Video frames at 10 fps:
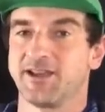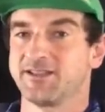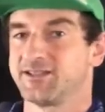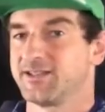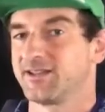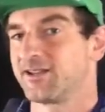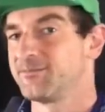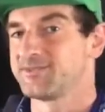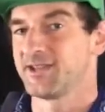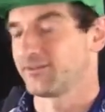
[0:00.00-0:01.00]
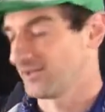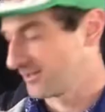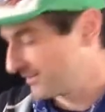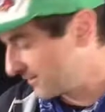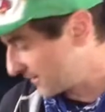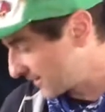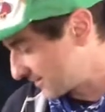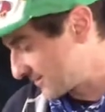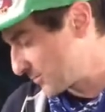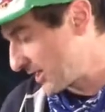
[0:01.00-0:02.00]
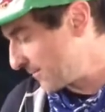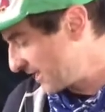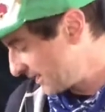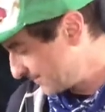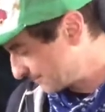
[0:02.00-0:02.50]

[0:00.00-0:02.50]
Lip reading: and then it comes out like a spray paint.